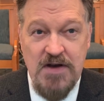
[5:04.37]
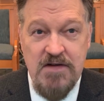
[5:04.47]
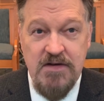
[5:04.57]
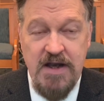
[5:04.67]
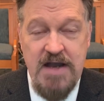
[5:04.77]

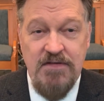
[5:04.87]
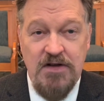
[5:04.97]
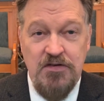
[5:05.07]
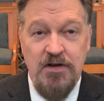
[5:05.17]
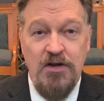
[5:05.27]

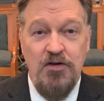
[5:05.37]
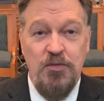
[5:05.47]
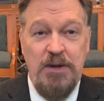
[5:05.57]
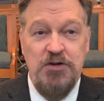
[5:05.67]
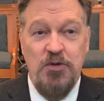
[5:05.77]
us
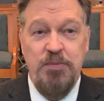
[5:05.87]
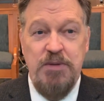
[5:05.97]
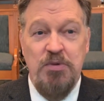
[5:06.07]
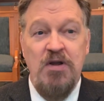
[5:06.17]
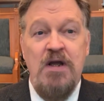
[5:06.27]
special
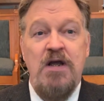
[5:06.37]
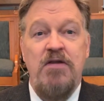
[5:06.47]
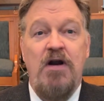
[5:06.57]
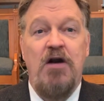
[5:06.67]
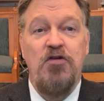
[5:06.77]
people.
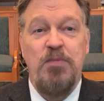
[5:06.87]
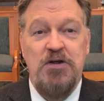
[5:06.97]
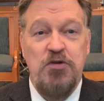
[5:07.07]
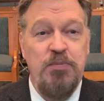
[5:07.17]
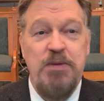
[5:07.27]
There are
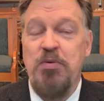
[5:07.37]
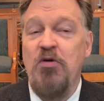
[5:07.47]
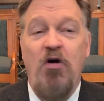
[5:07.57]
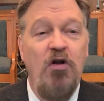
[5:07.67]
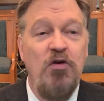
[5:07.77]
special people
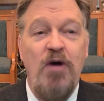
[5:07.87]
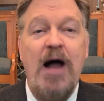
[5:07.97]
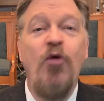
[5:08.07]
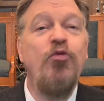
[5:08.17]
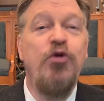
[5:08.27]
all
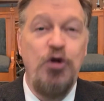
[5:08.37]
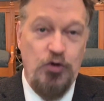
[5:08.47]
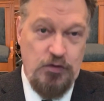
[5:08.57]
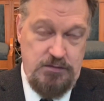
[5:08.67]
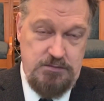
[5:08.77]
around you.